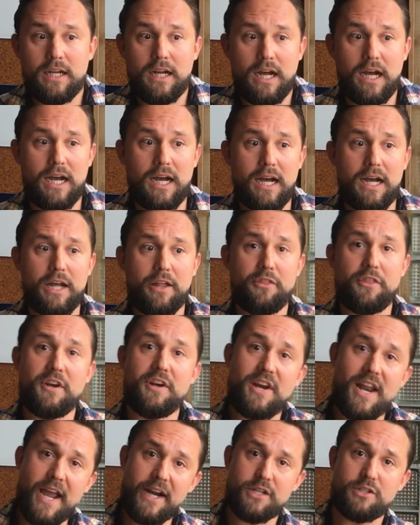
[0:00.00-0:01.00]
The
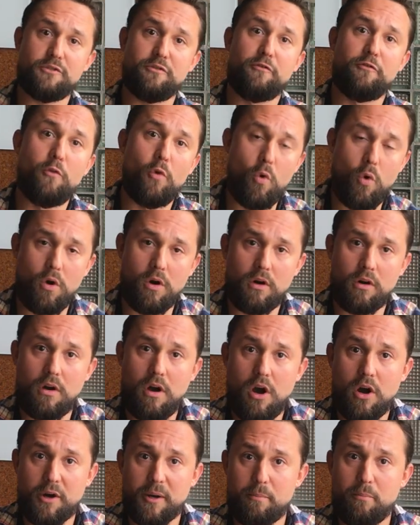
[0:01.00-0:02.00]
next four are